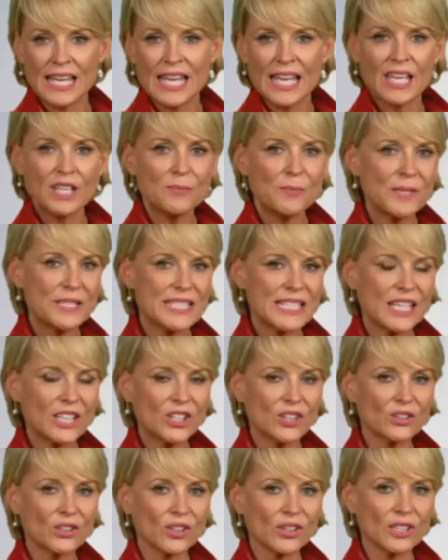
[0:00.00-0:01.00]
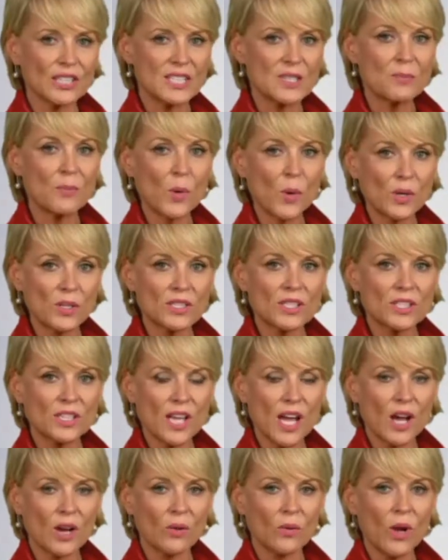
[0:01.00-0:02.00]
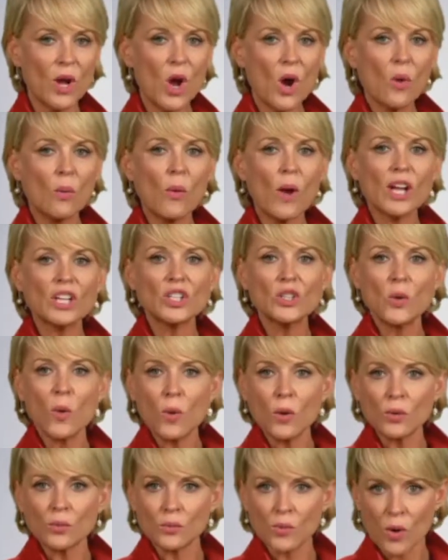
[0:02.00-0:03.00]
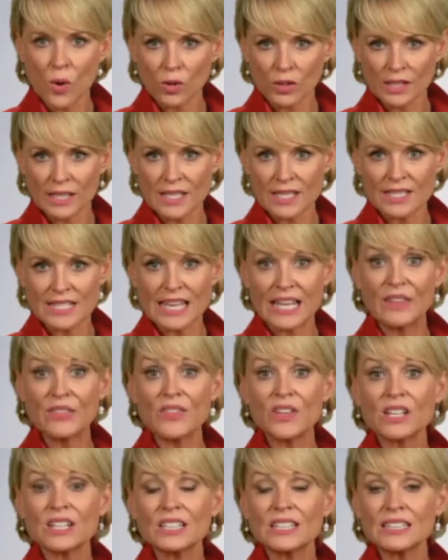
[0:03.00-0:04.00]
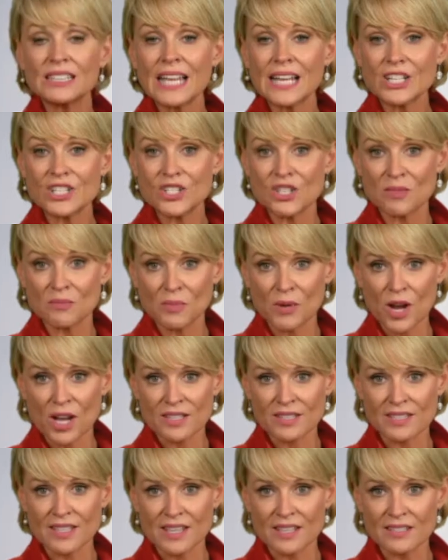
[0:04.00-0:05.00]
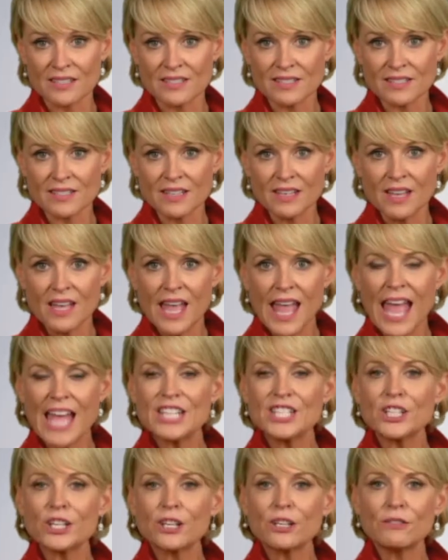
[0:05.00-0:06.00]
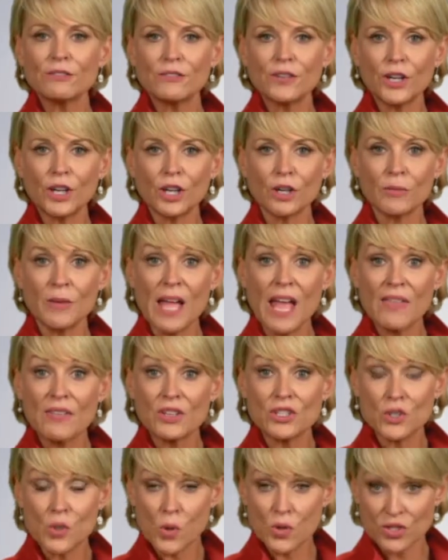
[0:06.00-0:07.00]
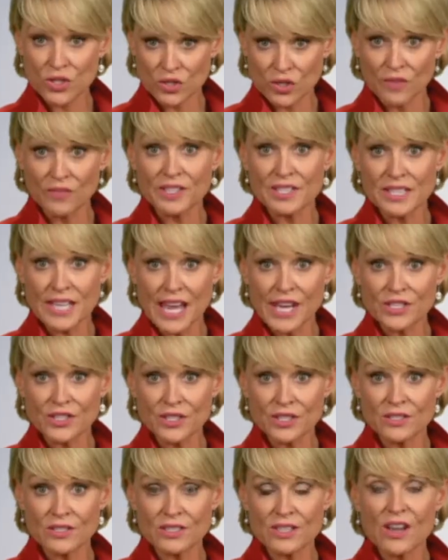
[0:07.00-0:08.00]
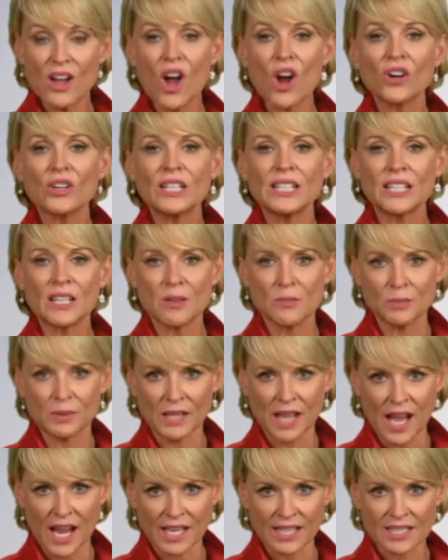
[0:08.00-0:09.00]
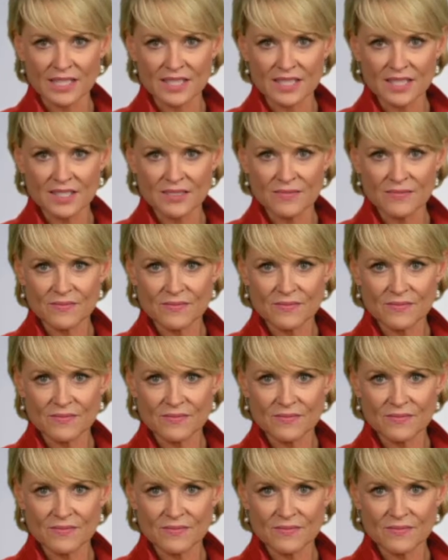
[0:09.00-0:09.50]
In particular, it's important to know what your role is in the collection process and to confirm that your service agents are in compliance.